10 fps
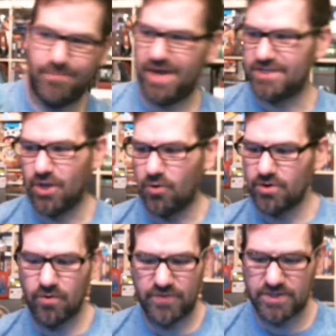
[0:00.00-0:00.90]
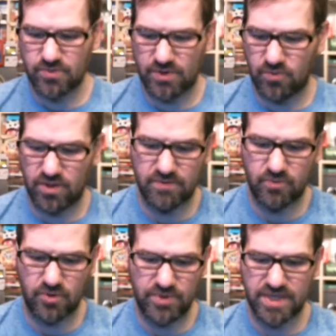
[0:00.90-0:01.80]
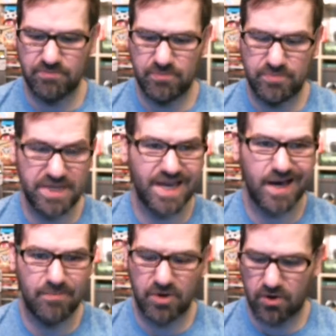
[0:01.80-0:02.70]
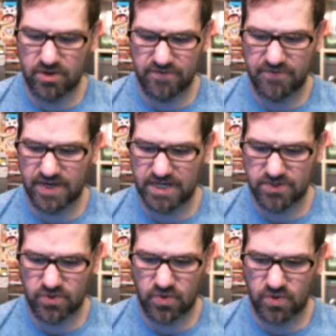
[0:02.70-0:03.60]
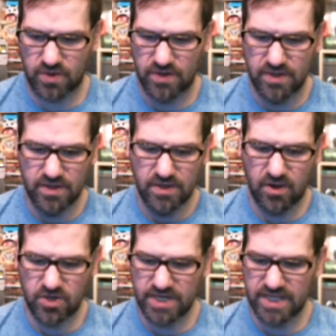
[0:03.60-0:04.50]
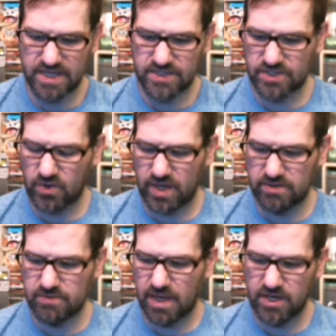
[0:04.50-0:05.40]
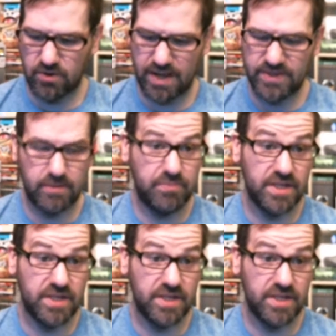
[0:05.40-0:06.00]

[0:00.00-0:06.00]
I don't know if this one will become hard to find or hard to get, so I grabbed it up.